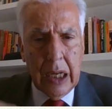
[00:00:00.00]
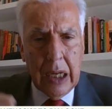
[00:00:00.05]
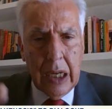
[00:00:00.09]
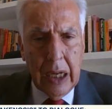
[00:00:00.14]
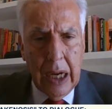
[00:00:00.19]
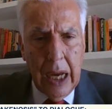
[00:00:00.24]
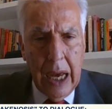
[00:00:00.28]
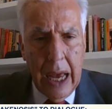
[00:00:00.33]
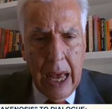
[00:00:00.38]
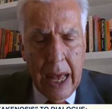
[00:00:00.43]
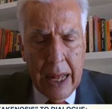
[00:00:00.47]

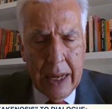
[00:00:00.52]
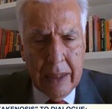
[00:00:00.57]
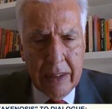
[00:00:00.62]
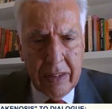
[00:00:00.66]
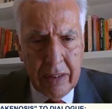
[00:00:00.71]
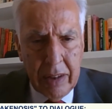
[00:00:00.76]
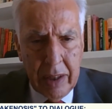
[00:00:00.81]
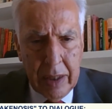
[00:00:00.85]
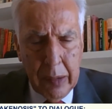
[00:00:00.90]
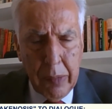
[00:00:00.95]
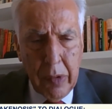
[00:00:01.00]
hence
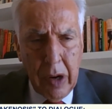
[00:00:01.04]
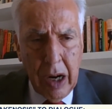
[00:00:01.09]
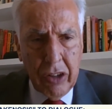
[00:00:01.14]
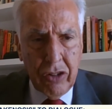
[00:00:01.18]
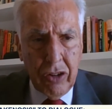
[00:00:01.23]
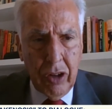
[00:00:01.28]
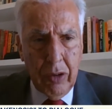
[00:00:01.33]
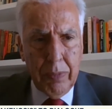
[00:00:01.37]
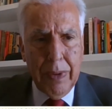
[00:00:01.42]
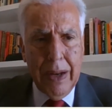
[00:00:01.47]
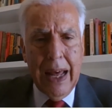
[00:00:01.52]
the
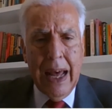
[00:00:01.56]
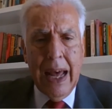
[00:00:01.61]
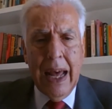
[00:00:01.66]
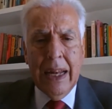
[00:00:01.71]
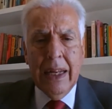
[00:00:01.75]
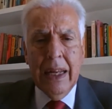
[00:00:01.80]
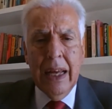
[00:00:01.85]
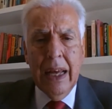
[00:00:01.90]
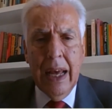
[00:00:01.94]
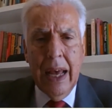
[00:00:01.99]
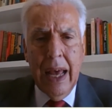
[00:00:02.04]
Marshall Plan,
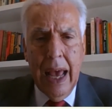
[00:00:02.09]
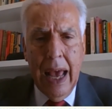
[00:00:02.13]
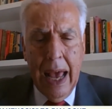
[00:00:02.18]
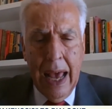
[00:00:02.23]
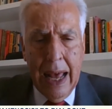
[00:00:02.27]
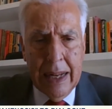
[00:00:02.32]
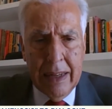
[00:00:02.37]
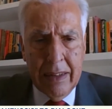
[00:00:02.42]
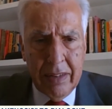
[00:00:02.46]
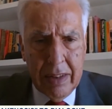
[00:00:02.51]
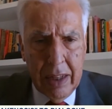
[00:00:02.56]

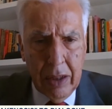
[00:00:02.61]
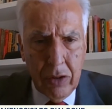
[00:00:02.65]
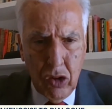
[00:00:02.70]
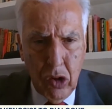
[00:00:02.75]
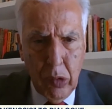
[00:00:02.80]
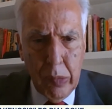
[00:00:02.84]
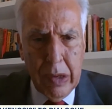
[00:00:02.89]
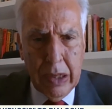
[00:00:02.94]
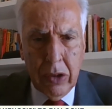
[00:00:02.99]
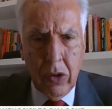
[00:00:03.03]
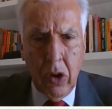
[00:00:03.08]
hence the
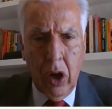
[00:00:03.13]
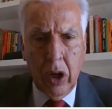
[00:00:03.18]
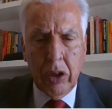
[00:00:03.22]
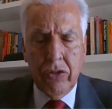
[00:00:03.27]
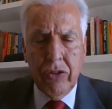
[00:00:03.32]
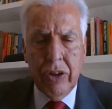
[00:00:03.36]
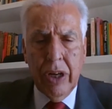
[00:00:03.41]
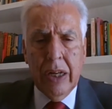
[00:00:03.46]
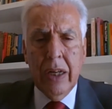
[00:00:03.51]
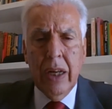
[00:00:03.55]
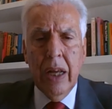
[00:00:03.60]
Truman
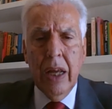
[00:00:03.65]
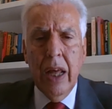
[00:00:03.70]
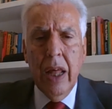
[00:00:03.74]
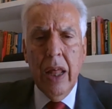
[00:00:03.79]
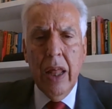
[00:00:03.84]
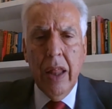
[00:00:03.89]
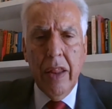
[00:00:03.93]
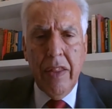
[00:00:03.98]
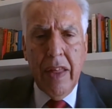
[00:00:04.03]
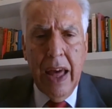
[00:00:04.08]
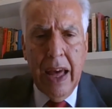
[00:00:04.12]
Doctrine,
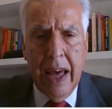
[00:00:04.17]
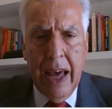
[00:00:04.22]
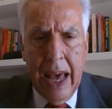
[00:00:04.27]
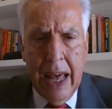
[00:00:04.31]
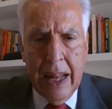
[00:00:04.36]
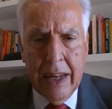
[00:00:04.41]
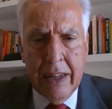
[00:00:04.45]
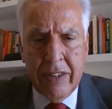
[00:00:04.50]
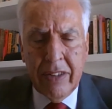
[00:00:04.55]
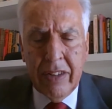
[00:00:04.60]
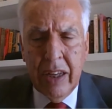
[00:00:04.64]

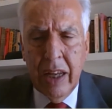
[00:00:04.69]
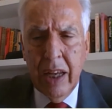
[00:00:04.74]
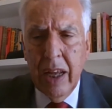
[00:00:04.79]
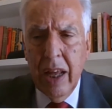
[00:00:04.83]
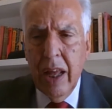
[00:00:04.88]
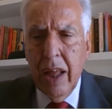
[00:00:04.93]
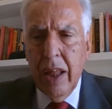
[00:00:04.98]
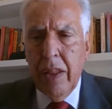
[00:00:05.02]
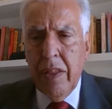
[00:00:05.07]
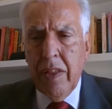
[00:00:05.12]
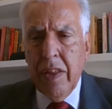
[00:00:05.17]
hence
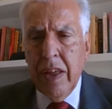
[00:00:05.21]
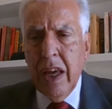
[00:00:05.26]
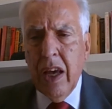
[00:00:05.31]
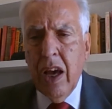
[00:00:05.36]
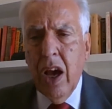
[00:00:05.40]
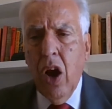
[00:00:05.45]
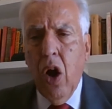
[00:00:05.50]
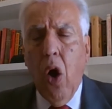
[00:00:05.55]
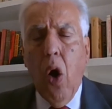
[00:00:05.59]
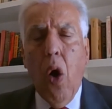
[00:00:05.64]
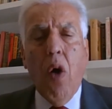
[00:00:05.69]
the
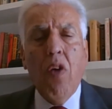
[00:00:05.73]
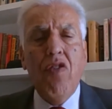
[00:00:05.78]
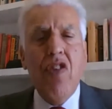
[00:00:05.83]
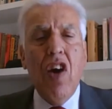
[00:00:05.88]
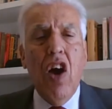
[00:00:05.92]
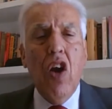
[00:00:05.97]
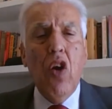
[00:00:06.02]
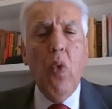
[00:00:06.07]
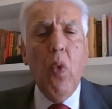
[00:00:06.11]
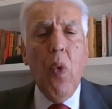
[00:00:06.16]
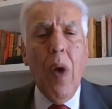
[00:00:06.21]

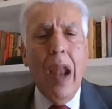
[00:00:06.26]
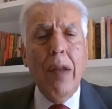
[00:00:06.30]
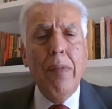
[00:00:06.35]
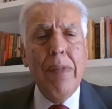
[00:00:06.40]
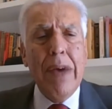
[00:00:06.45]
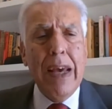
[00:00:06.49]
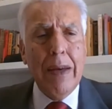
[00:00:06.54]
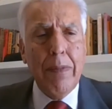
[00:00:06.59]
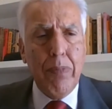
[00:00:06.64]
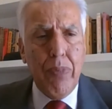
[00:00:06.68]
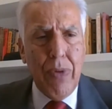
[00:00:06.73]

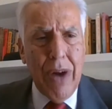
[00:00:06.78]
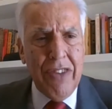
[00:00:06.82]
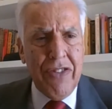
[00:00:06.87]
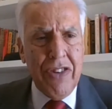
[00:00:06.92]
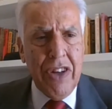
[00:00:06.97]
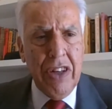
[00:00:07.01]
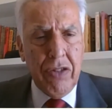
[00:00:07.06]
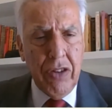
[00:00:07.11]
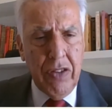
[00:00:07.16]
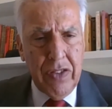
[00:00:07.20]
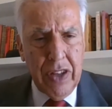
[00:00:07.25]
overwhelming
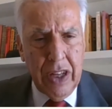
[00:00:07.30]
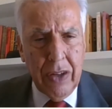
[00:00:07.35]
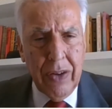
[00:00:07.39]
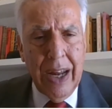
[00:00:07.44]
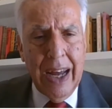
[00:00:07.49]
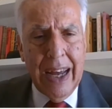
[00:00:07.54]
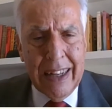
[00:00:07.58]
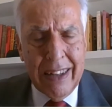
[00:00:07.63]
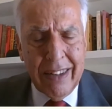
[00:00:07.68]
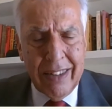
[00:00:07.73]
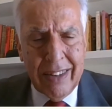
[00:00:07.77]
presence of the
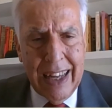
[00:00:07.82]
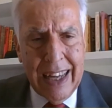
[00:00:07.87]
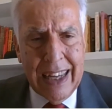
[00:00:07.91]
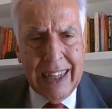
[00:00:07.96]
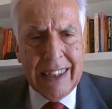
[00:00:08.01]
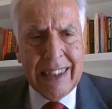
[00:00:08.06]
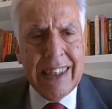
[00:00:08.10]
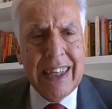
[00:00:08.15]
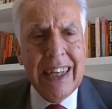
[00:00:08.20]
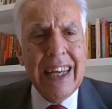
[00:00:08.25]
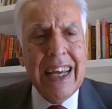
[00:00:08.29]
United
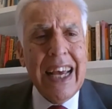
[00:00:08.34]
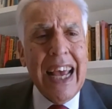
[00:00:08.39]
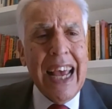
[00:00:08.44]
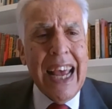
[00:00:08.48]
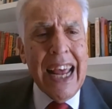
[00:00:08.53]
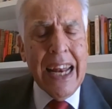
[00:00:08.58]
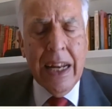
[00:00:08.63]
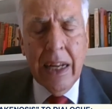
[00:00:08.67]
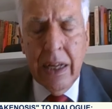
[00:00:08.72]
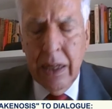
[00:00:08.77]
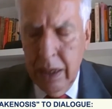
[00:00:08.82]
States
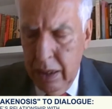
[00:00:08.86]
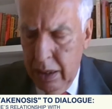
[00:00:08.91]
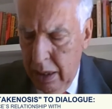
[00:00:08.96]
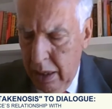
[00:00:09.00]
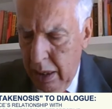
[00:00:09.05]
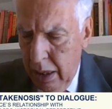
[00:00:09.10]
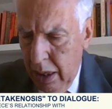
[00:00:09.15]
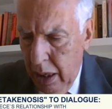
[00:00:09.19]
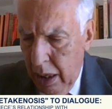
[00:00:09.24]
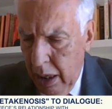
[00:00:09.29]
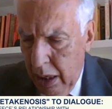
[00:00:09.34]
in
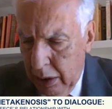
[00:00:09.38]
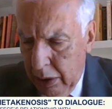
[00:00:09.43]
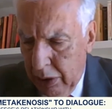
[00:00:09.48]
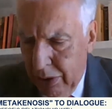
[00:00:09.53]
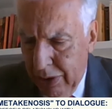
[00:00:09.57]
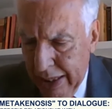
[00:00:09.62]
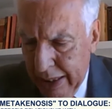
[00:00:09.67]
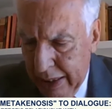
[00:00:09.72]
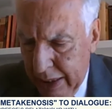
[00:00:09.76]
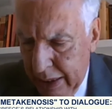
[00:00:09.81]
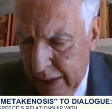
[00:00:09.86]

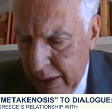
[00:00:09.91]
Greece.